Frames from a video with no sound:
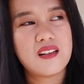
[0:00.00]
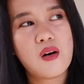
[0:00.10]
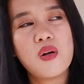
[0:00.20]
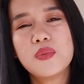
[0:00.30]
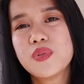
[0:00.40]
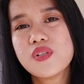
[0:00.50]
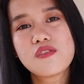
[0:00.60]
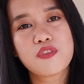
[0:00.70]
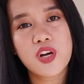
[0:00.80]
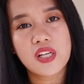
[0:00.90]

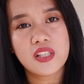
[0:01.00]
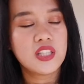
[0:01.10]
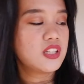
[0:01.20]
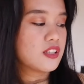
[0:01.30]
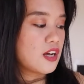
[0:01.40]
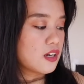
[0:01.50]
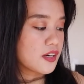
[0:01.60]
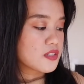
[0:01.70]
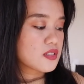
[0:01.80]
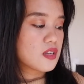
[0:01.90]
almost
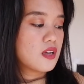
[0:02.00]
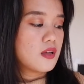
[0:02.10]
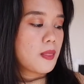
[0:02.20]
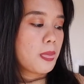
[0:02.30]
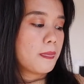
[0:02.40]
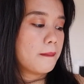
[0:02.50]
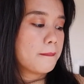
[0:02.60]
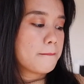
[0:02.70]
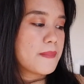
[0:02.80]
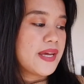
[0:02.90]
$40.
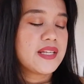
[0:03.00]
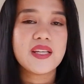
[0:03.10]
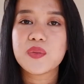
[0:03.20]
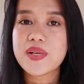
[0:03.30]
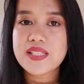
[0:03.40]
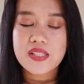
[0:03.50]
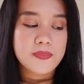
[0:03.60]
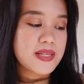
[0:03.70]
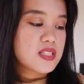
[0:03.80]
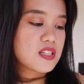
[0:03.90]
And it was
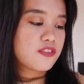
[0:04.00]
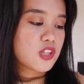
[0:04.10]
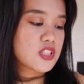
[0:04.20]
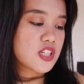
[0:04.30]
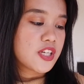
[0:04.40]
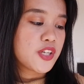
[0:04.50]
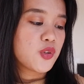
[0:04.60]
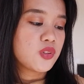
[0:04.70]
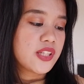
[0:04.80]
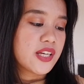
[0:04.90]
expensive considering you
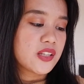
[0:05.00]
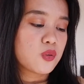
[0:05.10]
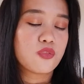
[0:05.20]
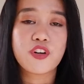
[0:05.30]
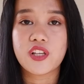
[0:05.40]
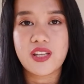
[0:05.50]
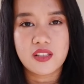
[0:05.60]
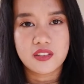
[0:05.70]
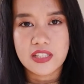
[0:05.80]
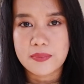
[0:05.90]
only get
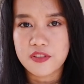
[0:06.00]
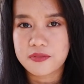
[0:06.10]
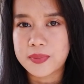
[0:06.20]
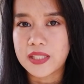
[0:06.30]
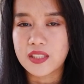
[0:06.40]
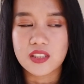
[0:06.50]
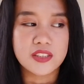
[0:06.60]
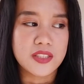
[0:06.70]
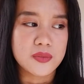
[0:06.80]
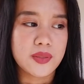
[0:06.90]
48 grams of product on
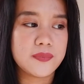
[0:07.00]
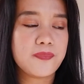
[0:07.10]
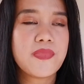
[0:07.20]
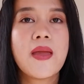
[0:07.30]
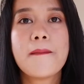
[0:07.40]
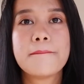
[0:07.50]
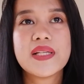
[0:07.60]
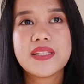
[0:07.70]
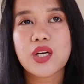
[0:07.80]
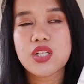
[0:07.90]
this one.
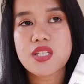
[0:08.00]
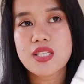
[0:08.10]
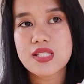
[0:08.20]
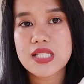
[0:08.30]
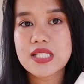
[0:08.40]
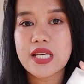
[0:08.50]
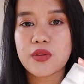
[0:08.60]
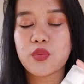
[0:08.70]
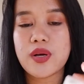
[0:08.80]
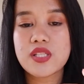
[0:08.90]
But the consistency,
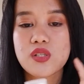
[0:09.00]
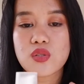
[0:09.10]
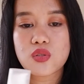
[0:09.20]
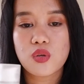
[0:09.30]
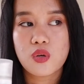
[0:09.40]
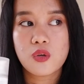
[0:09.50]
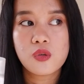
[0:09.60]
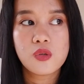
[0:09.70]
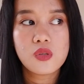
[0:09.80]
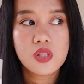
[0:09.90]
it was
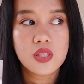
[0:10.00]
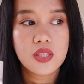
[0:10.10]
so...